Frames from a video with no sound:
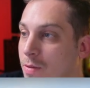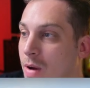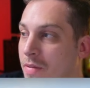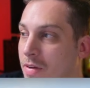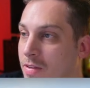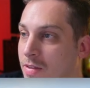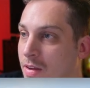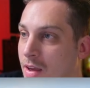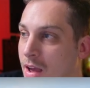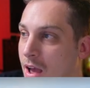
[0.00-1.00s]
graphics.
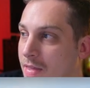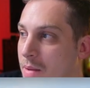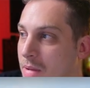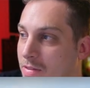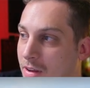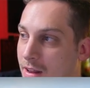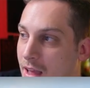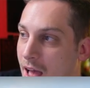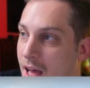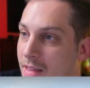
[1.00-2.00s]
And then
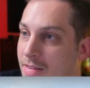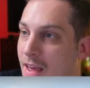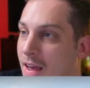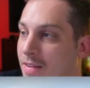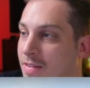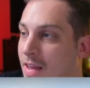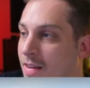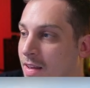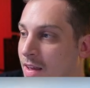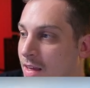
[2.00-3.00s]
basically add text
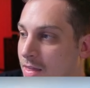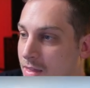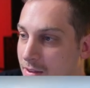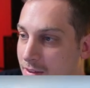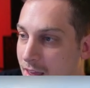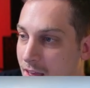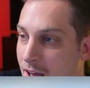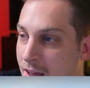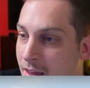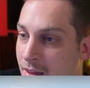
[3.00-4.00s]
that this
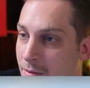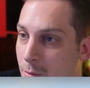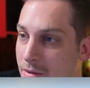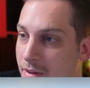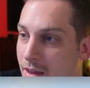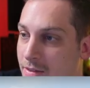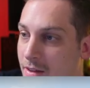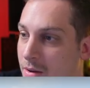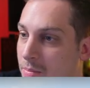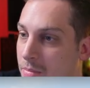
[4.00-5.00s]
AI Weavy has
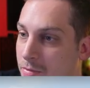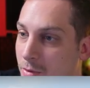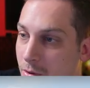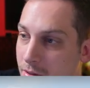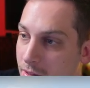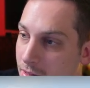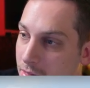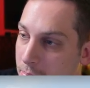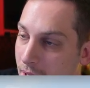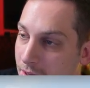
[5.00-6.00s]
done before in the, in
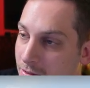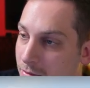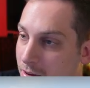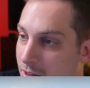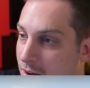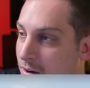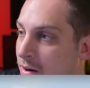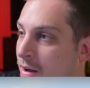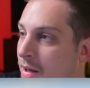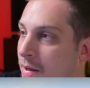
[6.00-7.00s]
the past over here
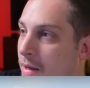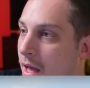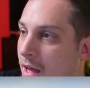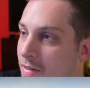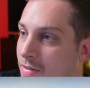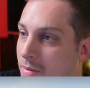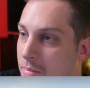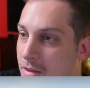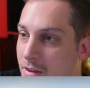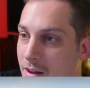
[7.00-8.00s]
and
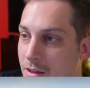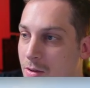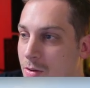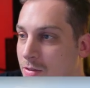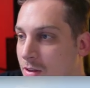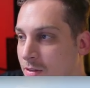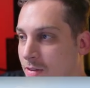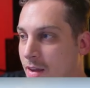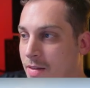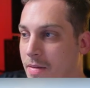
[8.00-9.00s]
basically use
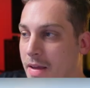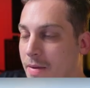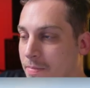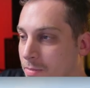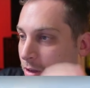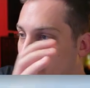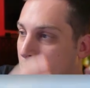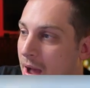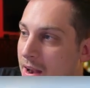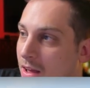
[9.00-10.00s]
this like
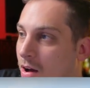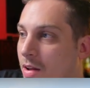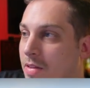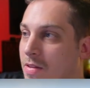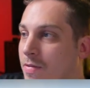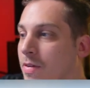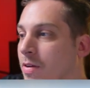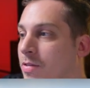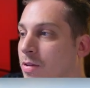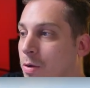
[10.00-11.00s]
combining all of these
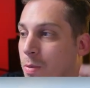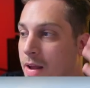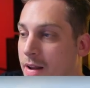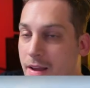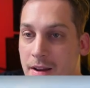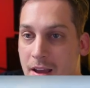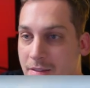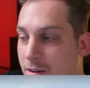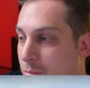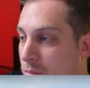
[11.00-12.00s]
flows to create like a
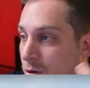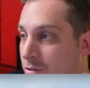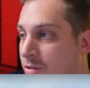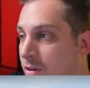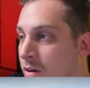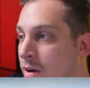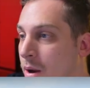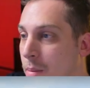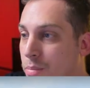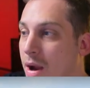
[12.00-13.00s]
nice little poster,
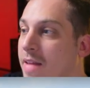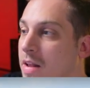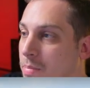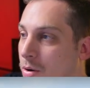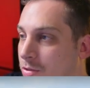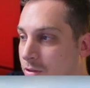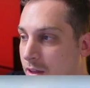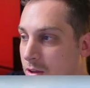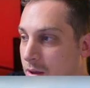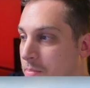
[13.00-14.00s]
branded poster
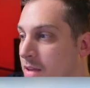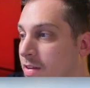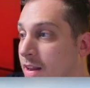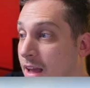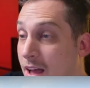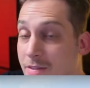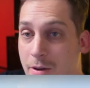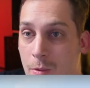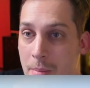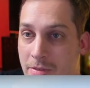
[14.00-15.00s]
that you can basically add to
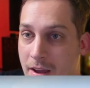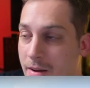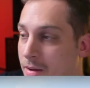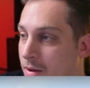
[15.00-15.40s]
your website